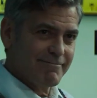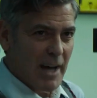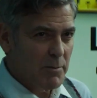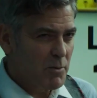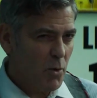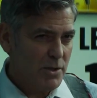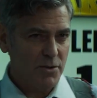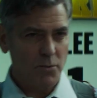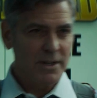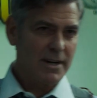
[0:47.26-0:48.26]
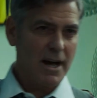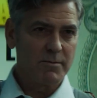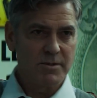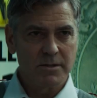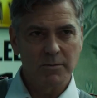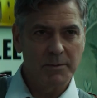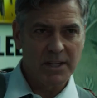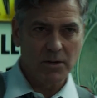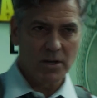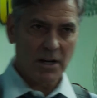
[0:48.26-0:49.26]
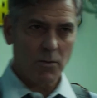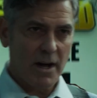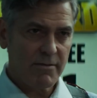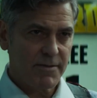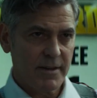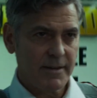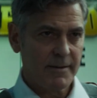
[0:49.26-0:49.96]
I'm divorced 3 times. What about you? You got a wife?